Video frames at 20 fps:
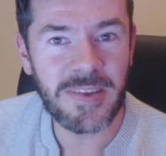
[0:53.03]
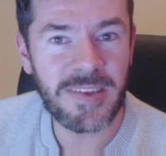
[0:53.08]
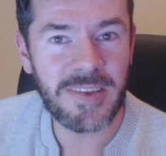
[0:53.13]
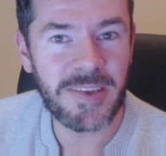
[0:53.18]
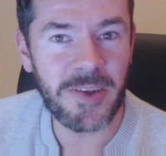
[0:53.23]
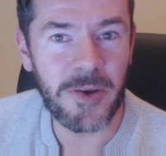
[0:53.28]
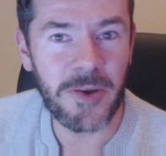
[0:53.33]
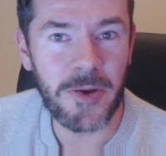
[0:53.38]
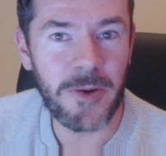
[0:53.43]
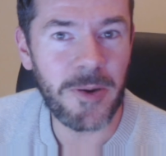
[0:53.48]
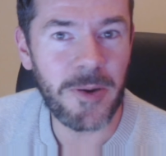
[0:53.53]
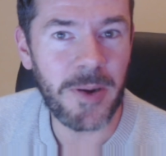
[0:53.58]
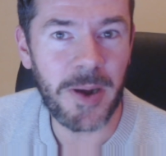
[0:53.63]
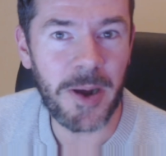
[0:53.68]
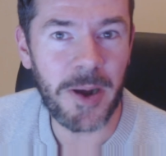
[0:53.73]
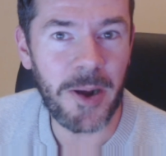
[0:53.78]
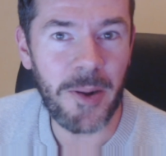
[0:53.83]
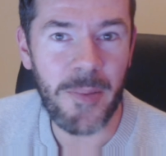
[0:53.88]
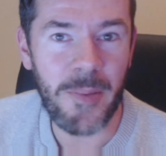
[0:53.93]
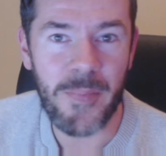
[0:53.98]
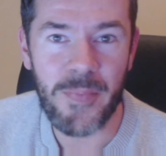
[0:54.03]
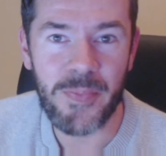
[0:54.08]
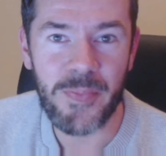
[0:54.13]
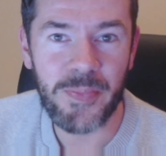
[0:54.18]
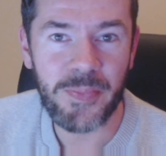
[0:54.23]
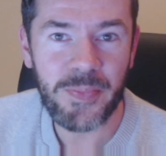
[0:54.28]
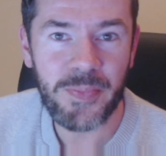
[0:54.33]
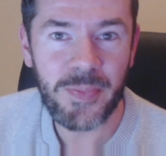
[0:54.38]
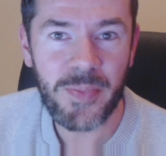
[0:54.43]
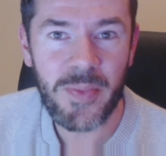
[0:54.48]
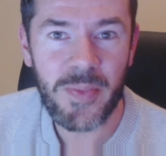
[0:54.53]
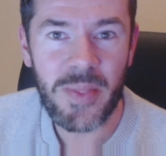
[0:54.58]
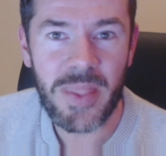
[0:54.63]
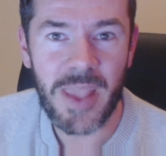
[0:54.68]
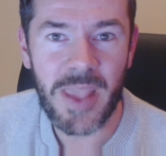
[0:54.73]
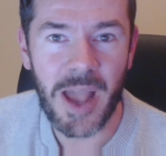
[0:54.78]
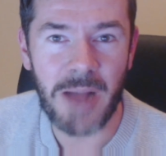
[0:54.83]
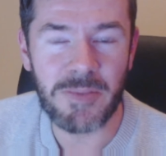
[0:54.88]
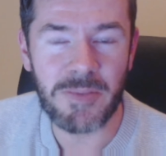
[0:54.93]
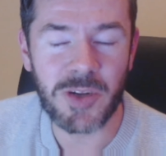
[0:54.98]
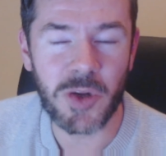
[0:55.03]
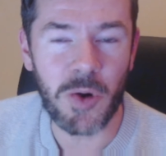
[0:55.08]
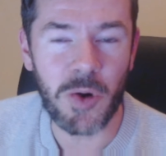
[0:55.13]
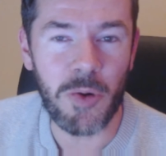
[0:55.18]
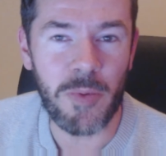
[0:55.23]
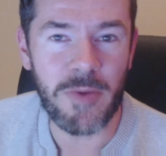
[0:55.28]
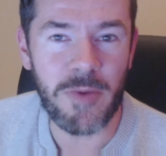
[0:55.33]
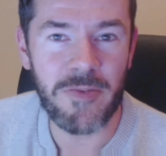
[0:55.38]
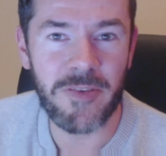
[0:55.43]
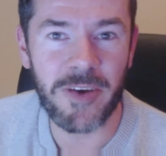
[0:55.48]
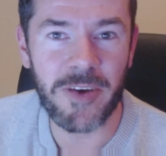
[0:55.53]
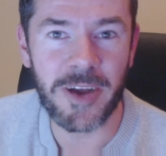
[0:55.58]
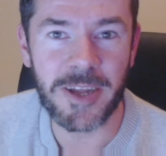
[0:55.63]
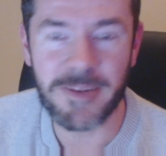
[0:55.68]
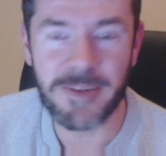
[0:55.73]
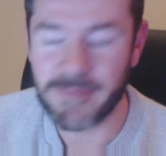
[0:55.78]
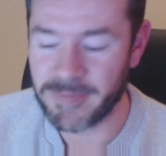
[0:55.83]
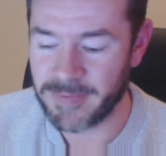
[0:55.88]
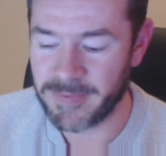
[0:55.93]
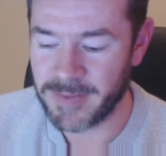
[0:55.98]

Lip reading: so I'm sure we'll be fine.